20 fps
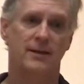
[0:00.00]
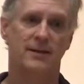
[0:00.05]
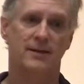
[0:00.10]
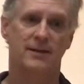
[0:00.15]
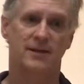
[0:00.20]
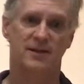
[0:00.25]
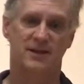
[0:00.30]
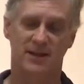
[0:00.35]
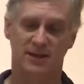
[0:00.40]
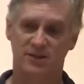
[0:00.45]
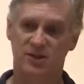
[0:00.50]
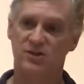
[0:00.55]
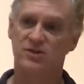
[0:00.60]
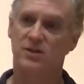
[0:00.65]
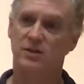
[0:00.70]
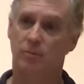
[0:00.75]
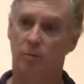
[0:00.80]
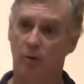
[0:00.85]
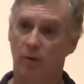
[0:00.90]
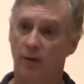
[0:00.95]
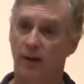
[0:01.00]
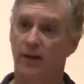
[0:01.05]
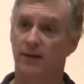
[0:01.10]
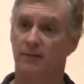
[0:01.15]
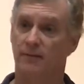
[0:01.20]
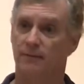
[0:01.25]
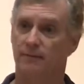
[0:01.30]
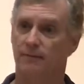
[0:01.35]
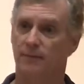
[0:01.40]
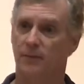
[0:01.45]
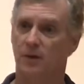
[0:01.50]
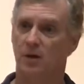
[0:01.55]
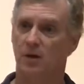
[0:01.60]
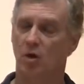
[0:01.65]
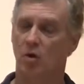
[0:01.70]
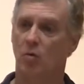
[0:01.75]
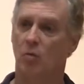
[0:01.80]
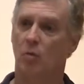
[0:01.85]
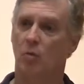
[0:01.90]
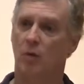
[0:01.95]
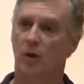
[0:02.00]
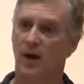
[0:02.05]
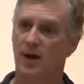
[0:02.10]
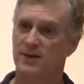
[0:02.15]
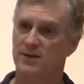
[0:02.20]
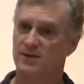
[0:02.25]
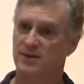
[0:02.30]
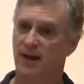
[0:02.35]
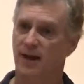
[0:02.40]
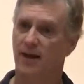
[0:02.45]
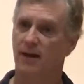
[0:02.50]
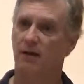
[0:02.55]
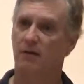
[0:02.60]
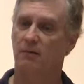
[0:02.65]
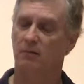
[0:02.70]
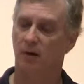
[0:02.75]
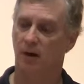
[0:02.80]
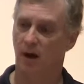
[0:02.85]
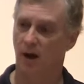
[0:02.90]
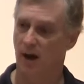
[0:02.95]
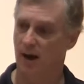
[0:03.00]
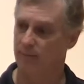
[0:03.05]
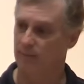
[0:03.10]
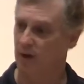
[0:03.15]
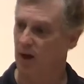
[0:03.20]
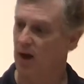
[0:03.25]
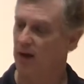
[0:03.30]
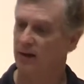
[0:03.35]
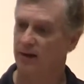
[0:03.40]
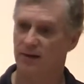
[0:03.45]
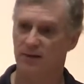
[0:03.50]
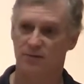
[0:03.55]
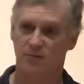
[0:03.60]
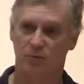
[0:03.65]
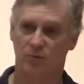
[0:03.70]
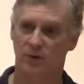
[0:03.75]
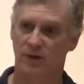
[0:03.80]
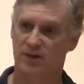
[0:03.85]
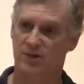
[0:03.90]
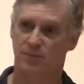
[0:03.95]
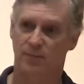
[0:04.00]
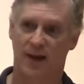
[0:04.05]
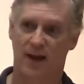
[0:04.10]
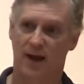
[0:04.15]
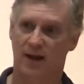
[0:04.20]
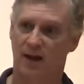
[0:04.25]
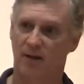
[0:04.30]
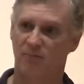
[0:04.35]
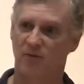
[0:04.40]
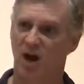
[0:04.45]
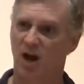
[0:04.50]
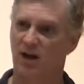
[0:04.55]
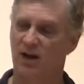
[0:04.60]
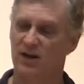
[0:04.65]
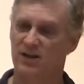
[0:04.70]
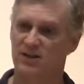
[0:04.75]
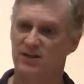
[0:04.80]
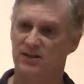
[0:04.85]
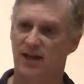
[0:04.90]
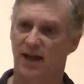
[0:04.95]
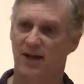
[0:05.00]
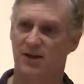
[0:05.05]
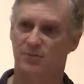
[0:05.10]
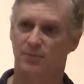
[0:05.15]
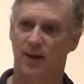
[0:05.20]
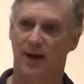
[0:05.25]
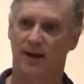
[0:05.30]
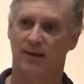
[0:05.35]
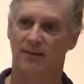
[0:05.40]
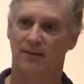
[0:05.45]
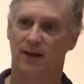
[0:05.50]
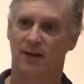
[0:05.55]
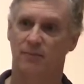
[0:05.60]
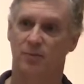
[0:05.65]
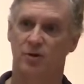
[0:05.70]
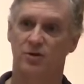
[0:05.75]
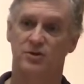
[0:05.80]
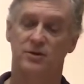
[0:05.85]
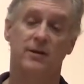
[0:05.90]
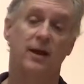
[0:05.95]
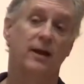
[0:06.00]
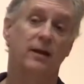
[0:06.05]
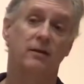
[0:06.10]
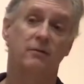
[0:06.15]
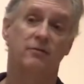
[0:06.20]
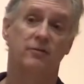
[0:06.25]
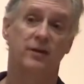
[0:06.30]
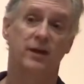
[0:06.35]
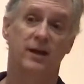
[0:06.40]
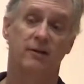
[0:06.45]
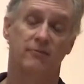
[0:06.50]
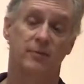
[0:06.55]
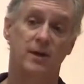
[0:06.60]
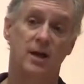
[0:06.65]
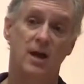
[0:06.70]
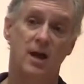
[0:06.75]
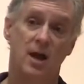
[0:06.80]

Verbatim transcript: This is the point where I say, I'm not going to reach back. I'm not going to slash back at that person. I'm going to forgive.